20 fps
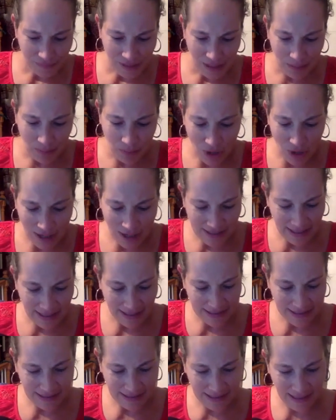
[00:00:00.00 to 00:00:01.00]

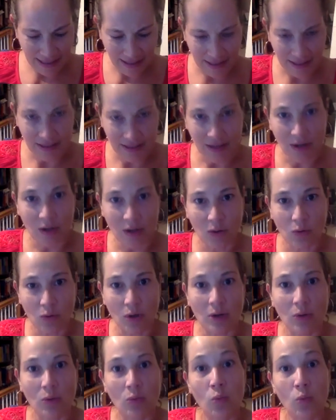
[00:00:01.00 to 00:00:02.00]
processed, and
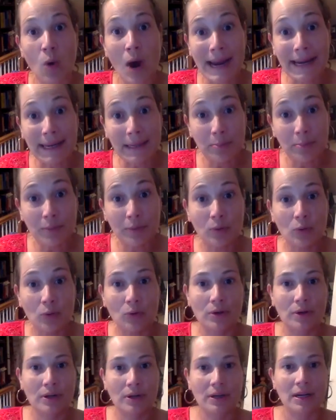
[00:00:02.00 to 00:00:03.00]
a wipe
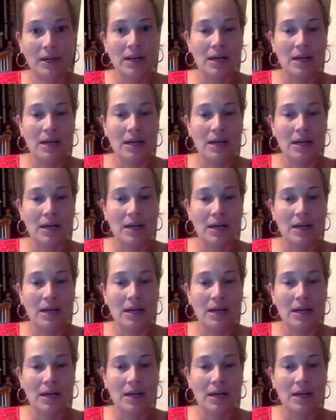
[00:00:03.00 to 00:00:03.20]
or